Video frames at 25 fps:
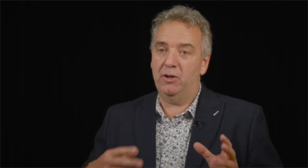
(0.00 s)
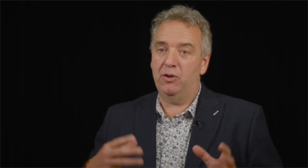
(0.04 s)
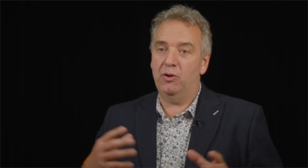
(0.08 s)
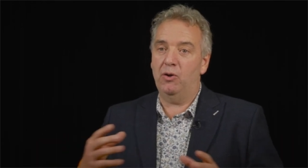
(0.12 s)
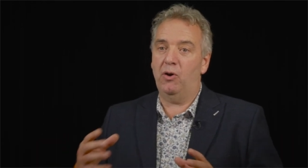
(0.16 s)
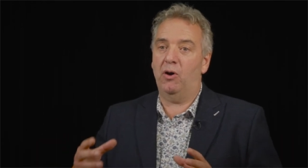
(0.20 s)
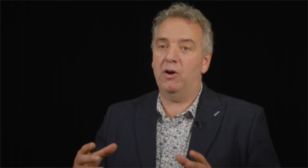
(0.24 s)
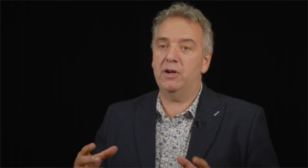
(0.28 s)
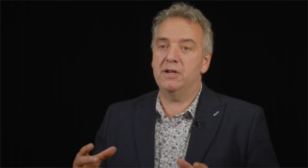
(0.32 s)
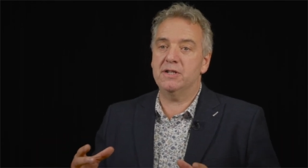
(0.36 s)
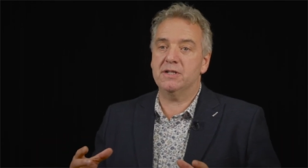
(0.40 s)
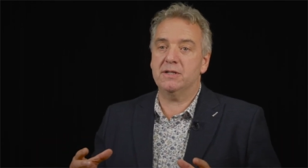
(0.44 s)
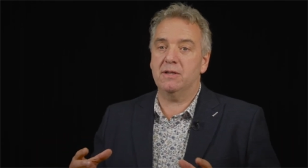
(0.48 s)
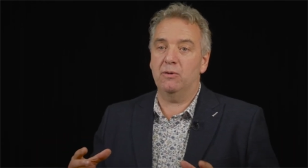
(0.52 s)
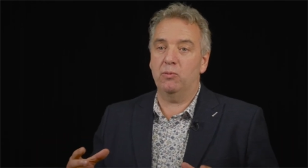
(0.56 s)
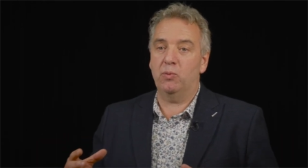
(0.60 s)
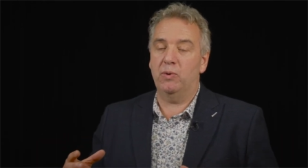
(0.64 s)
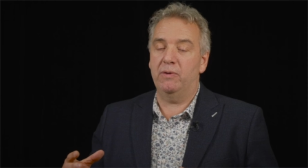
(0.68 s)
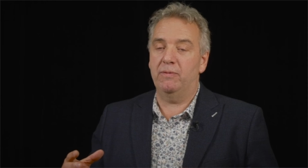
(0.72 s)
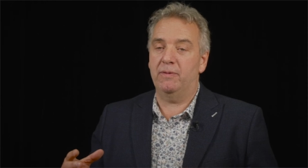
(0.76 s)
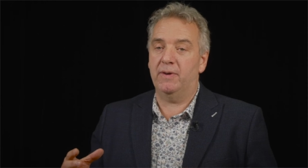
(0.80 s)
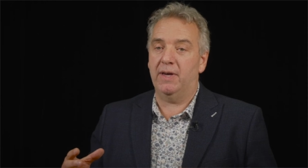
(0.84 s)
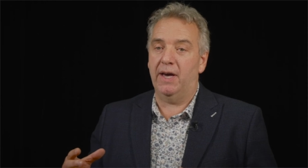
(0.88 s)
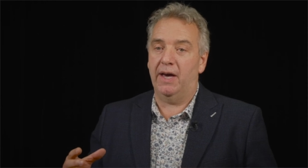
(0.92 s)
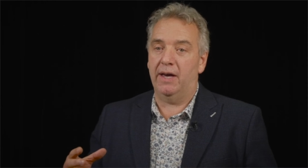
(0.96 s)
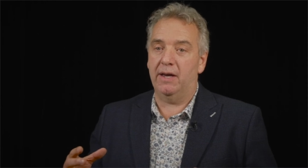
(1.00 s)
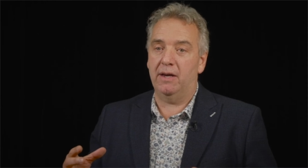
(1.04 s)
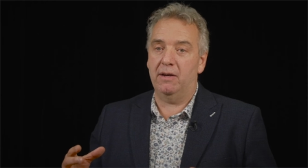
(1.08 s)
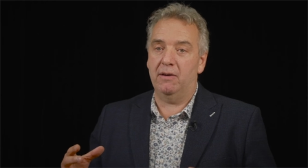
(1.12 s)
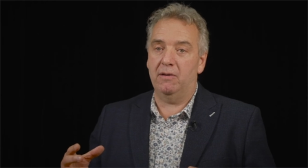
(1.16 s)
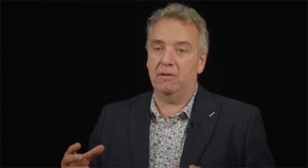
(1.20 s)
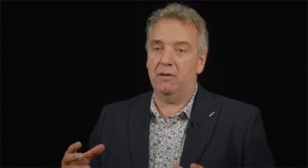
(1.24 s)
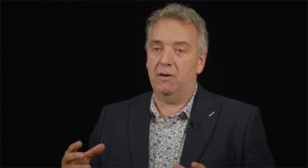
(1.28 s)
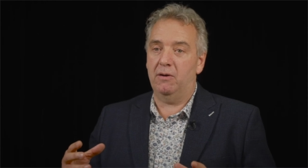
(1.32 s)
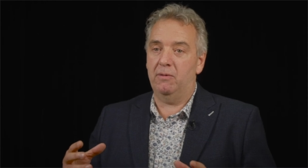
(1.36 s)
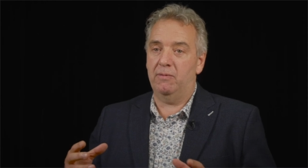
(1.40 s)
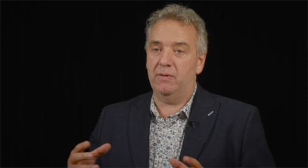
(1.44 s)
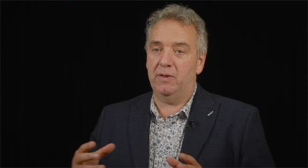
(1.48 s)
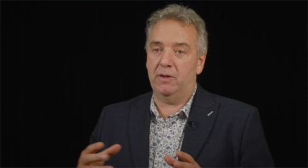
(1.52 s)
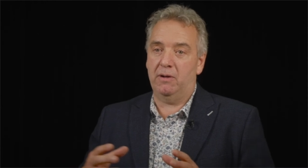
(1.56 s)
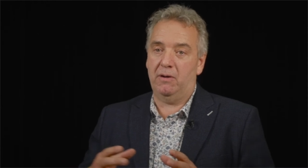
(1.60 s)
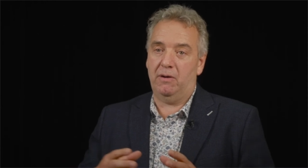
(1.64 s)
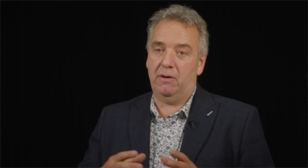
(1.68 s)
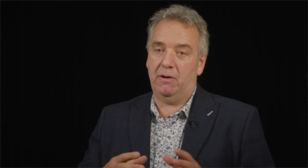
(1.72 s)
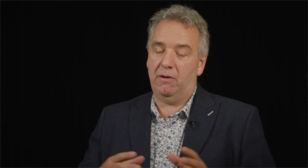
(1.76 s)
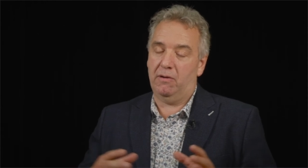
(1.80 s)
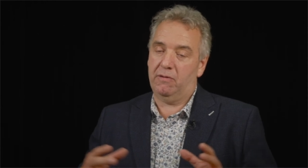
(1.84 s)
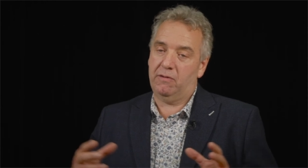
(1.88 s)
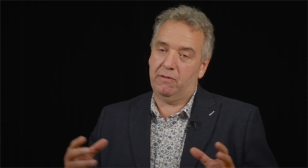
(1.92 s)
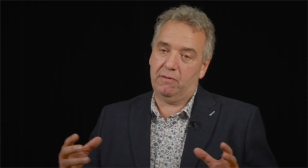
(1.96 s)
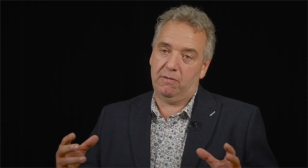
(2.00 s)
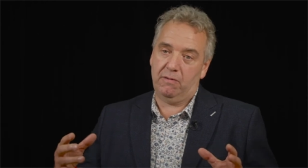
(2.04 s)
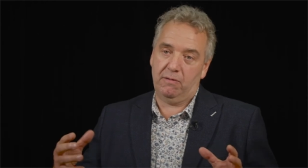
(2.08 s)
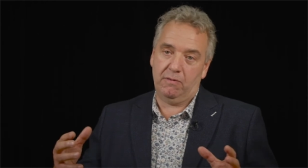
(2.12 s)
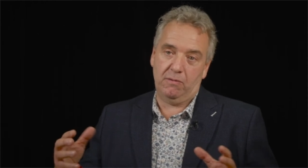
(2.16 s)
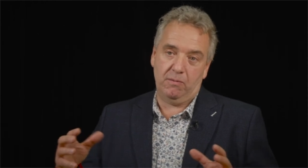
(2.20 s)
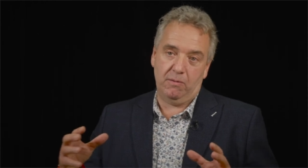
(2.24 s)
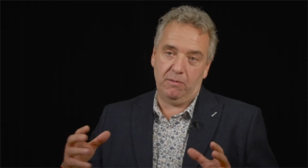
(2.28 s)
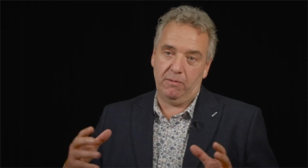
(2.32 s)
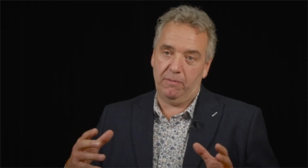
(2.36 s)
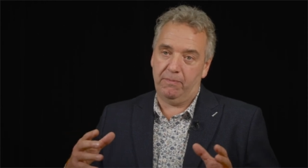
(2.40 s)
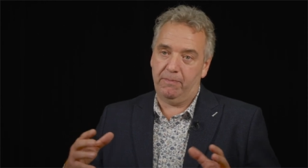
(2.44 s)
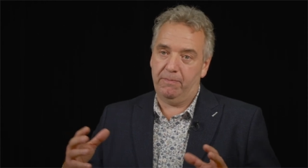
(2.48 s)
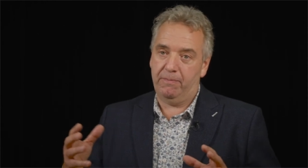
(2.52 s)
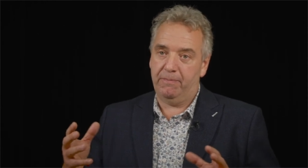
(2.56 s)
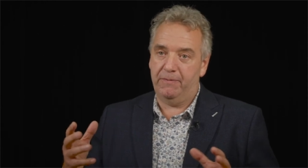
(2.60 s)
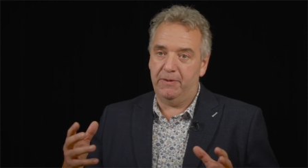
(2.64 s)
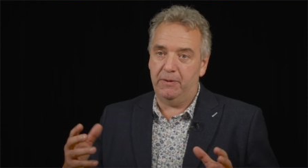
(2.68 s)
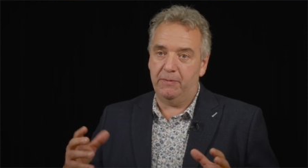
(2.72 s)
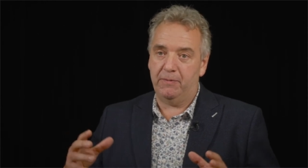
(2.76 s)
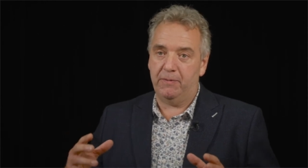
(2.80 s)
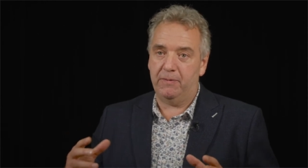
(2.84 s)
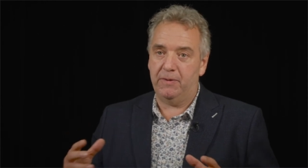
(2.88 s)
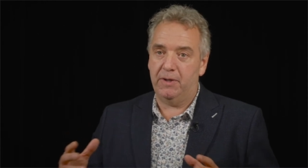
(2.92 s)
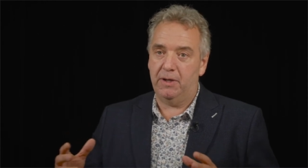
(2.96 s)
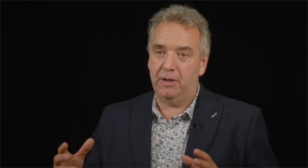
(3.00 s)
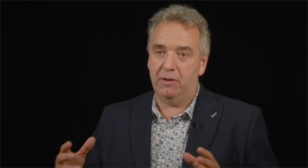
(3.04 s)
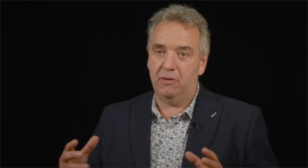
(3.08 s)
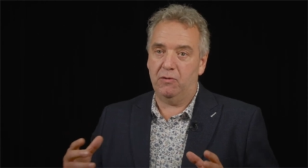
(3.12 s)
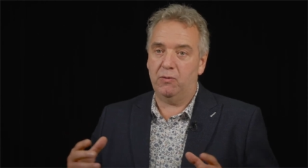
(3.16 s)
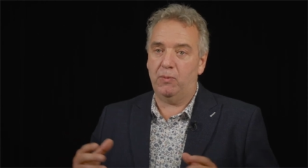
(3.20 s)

knowledge that we've gained over the last sort of 15,